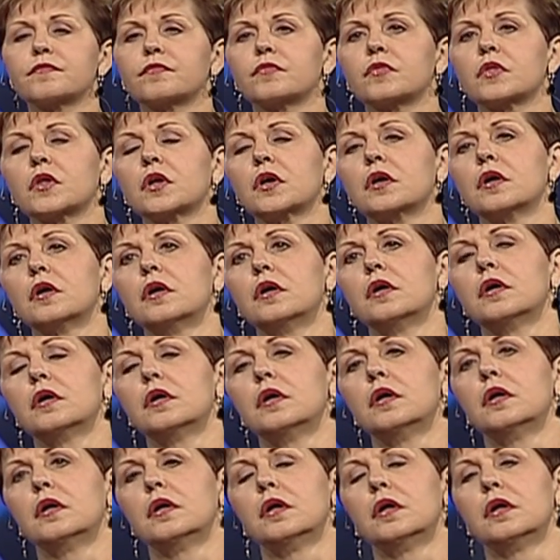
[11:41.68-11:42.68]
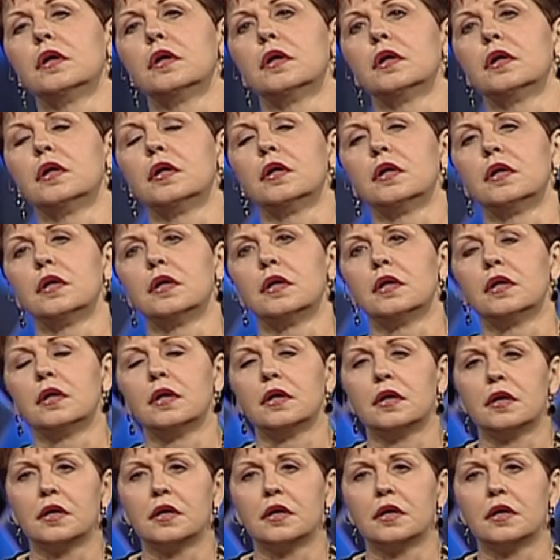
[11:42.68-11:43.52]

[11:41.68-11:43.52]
Nothing is said.